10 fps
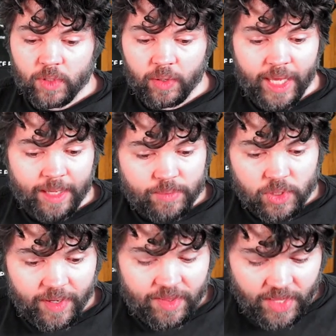Okay,
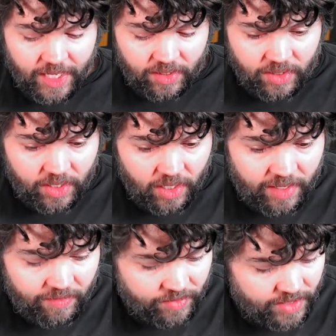so I think that
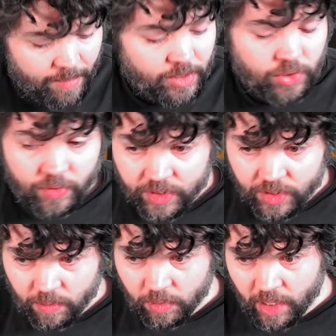I've
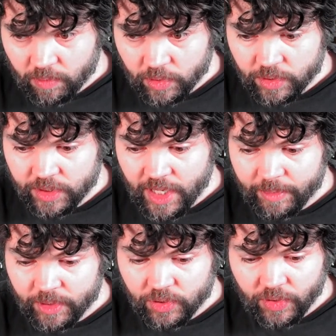demonstrated what I want to
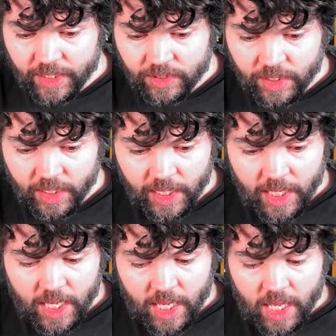demonstrate.
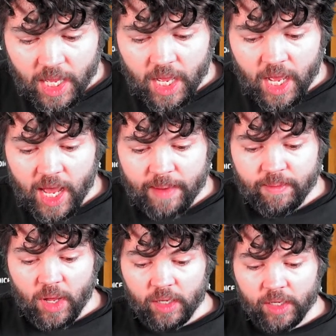
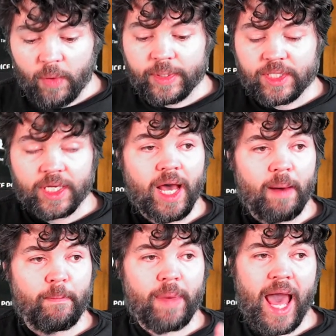I'm going to
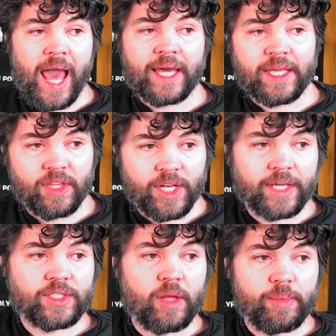come back in the
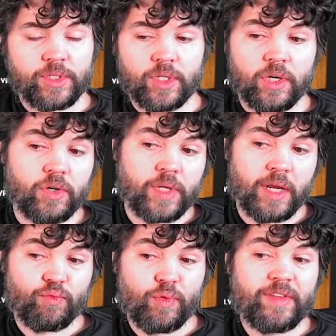next episode
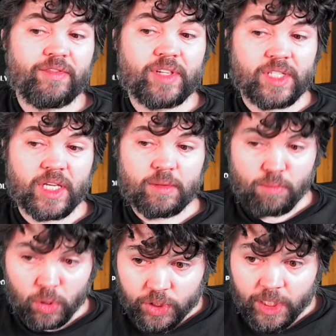and revisit
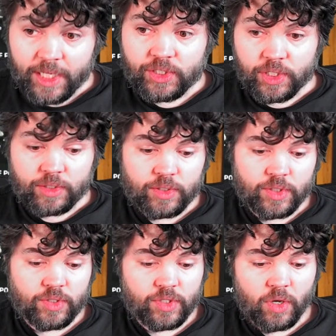
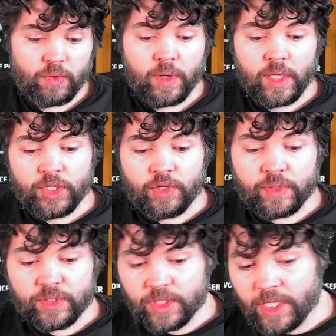modulations. So you
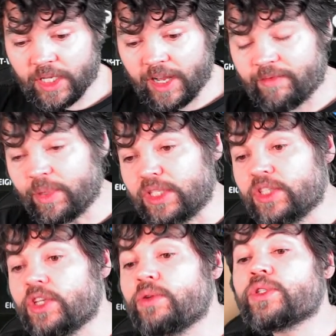can see that I've
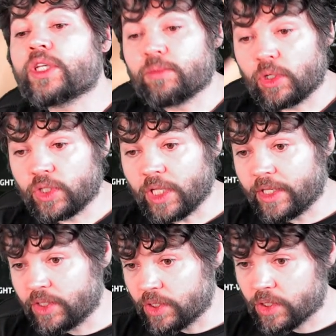been using
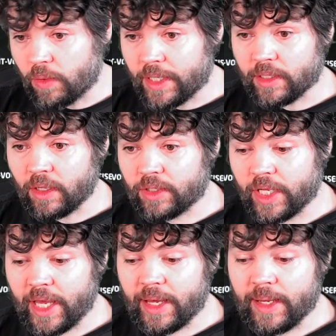modulations quite a lot
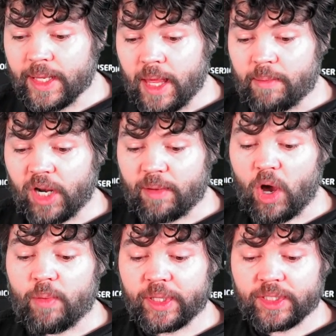here, but I'm
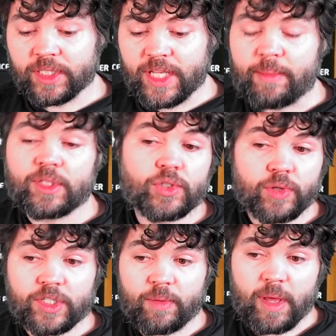hoping to
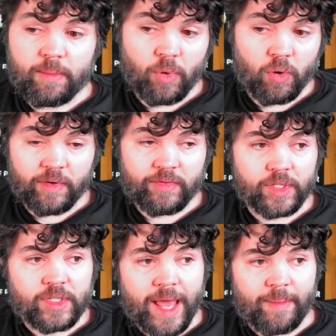demonstrate a bit more of
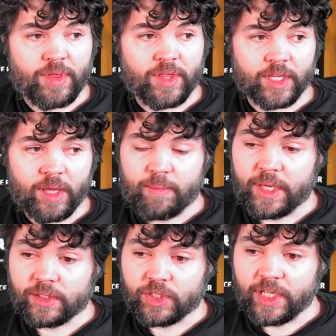the depth that can
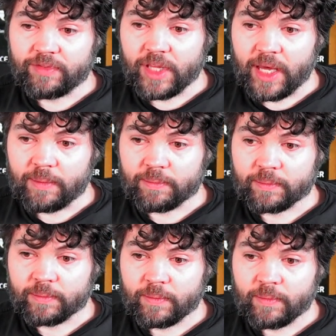be achieved there.
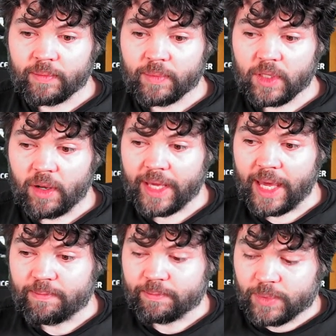
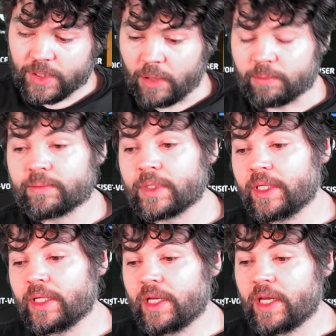Okay, so
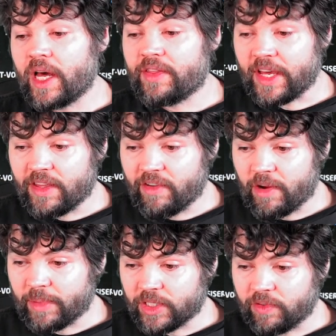thank you
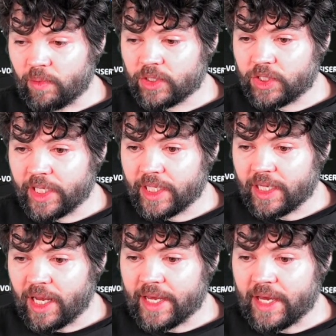very much for
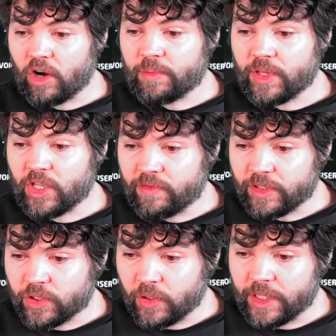watching. I hope that you've
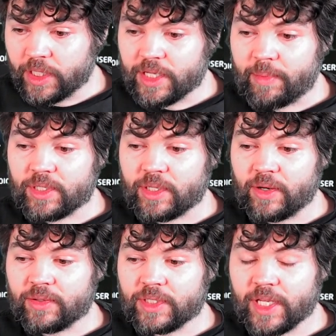enjoyed this
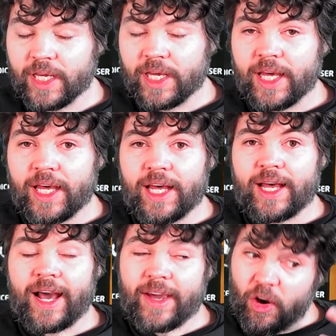episode.
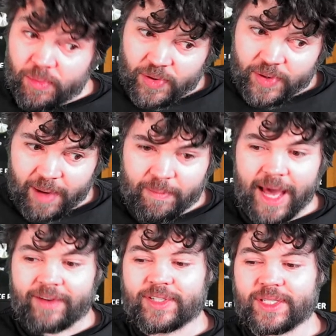I hope you come
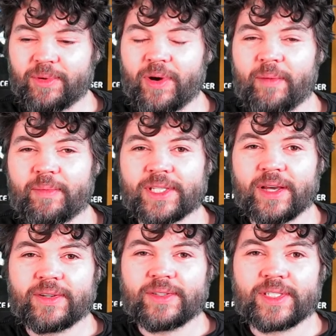back for some more
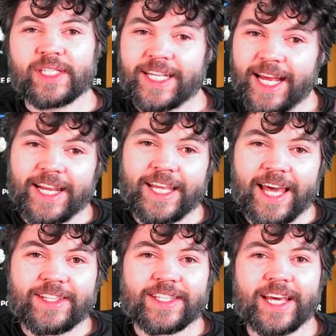episodes. In any
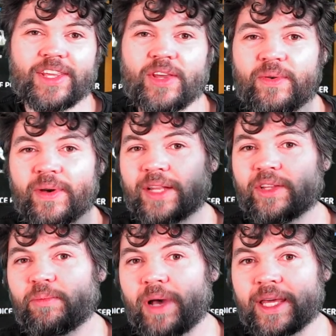case, thank you and
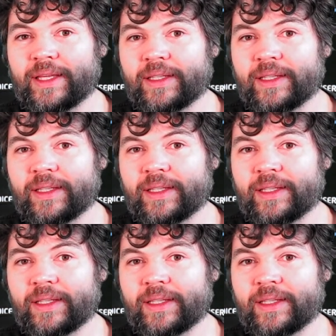goodbye.